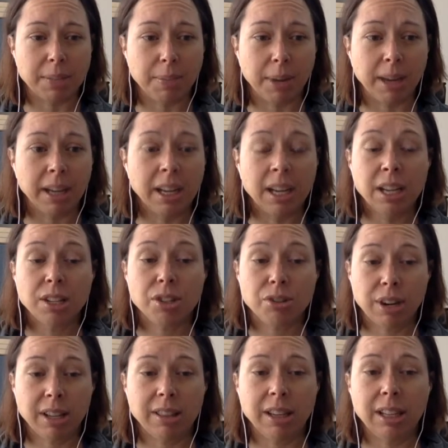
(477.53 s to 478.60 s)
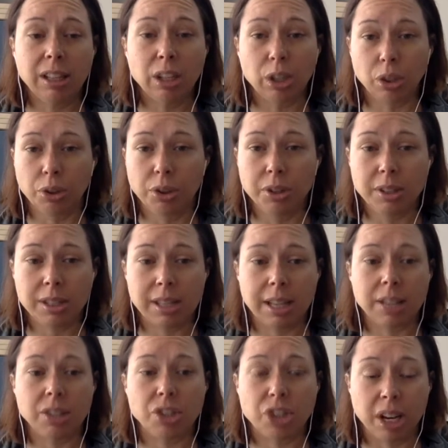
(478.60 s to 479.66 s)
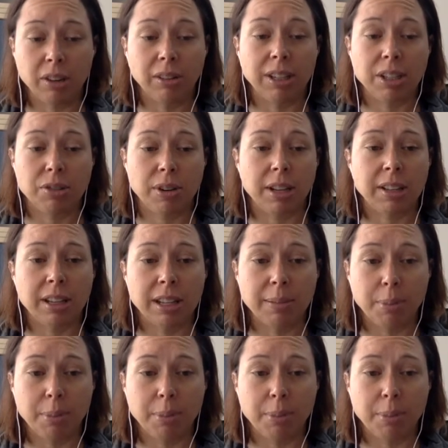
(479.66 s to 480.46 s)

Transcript: but strengthening the glutes and generally strengthening the